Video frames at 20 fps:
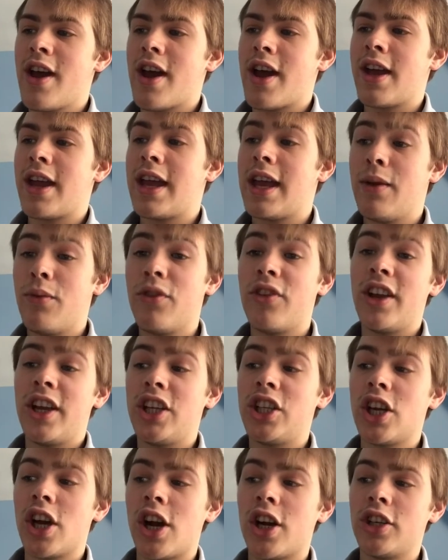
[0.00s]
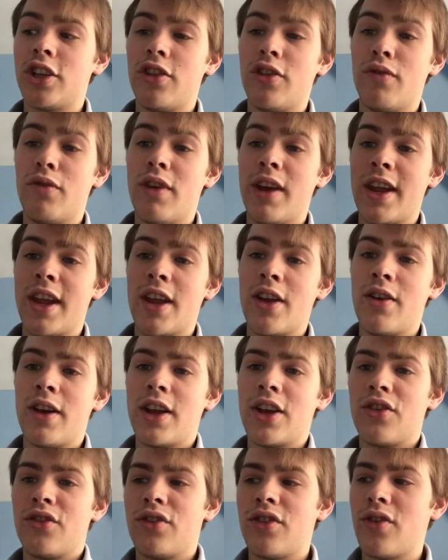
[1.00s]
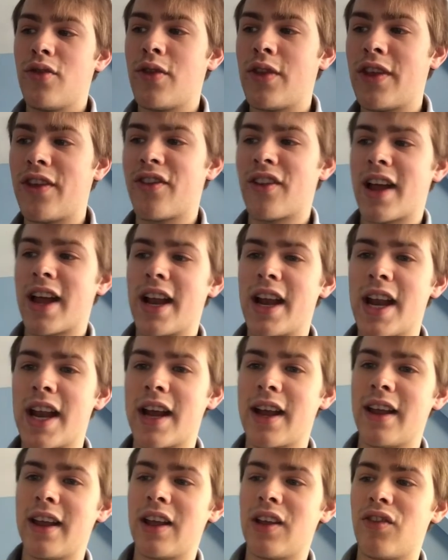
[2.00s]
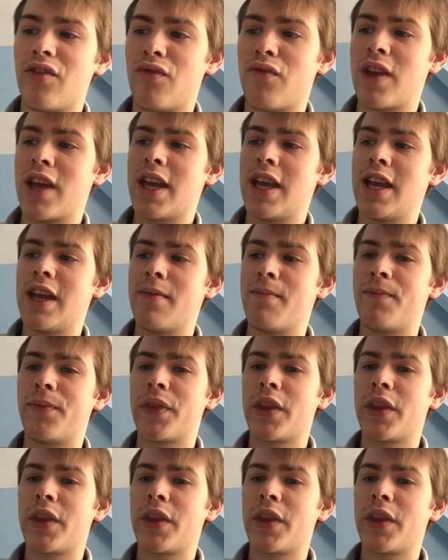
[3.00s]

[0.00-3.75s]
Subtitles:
He was in charge of the reunion, doing this like 90s theme.